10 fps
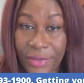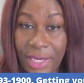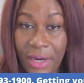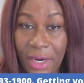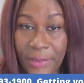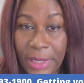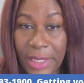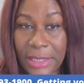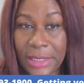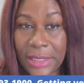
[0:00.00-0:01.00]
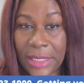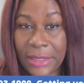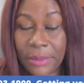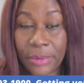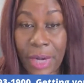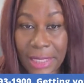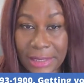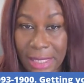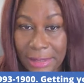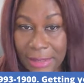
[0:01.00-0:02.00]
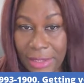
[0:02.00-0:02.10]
green card because it's a process.